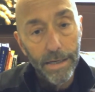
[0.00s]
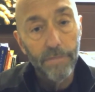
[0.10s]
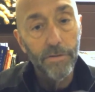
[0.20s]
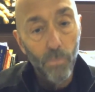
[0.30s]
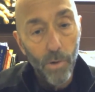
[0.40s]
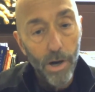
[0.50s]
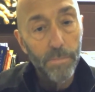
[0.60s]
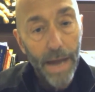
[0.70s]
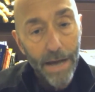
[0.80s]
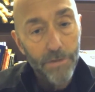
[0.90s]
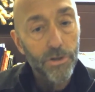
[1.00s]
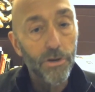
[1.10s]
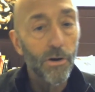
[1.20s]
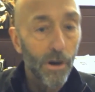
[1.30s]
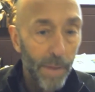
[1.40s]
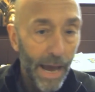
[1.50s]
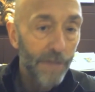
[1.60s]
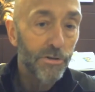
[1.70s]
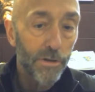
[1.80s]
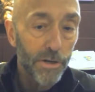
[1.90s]
given one pastor or a
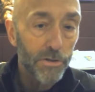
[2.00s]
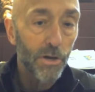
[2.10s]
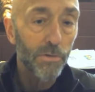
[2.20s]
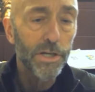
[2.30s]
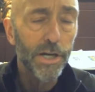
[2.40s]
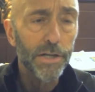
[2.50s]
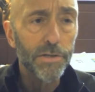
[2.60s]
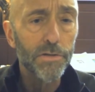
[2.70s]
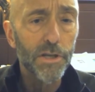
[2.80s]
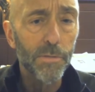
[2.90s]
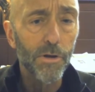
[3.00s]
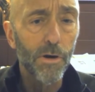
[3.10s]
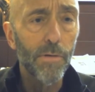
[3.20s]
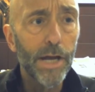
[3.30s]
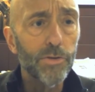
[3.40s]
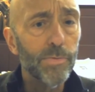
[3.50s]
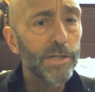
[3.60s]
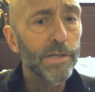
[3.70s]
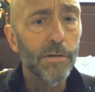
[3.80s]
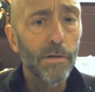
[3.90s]
pastor and associate. So similar
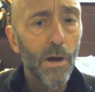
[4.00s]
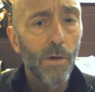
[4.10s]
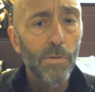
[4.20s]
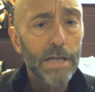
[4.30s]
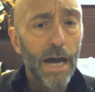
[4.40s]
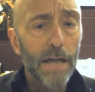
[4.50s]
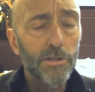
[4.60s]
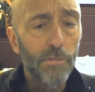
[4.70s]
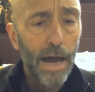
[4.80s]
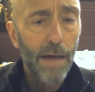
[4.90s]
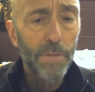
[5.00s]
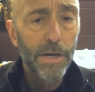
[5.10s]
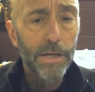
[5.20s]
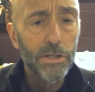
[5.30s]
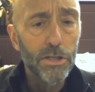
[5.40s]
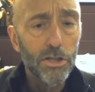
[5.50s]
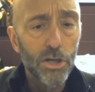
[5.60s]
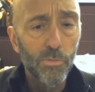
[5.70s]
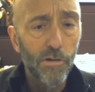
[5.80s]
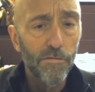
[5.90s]
arrangements in Wisconsin Rapids,
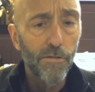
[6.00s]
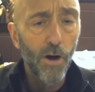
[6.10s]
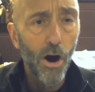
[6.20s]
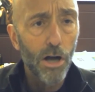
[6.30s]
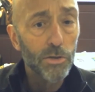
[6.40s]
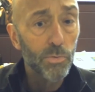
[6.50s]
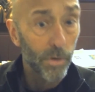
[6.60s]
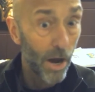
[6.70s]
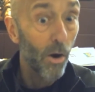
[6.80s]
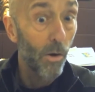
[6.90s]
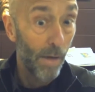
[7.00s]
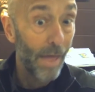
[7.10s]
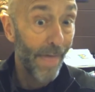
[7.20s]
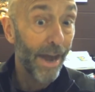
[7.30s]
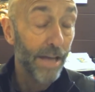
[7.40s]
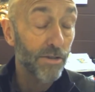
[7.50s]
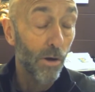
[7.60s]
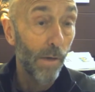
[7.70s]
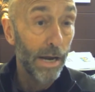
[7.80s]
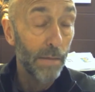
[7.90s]
Chippewa Falls, where that has
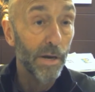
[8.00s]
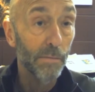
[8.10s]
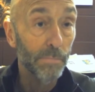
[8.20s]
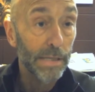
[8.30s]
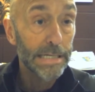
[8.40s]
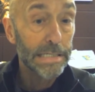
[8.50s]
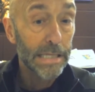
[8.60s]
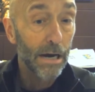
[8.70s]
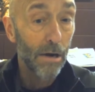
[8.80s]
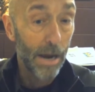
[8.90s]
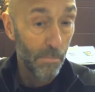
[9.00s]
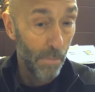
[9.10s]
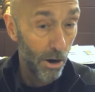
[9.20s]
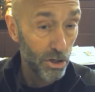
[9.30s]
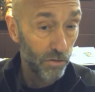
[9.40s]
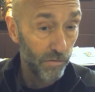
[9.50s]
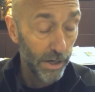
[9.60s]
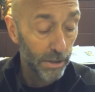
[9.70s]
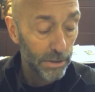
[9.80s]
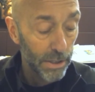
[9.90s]
already been in place there, and
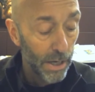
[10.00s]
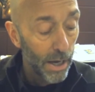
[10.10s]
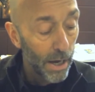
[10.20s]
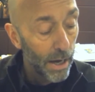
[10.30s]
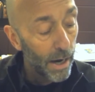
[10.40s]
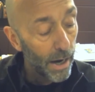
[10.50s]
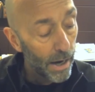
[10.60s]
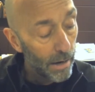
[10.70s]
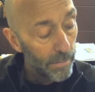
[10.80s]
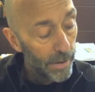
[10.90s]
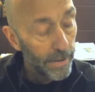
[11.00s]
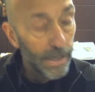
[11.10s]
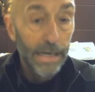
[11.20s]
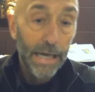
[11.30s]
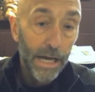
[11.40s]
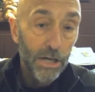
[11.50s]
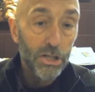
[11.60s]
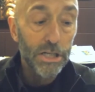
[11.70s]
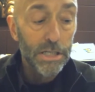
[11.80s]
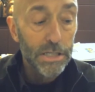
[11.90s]
Marshfield. And the
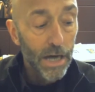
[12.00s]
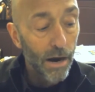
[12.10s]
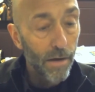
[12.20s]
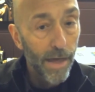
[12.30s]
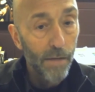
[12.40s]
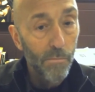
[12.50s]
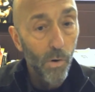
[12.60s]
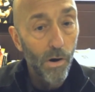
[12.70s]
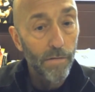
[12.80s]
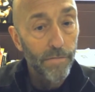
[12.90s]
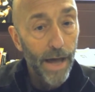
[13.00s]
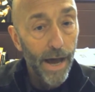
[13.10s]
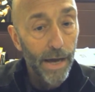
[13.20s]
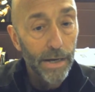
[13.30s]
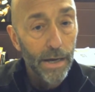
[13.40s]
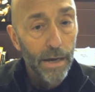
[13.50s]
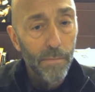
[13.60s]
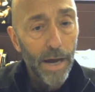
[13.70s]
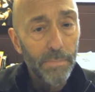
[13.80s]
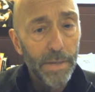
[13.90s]
indications are that more of that
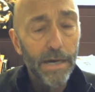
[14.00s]
might be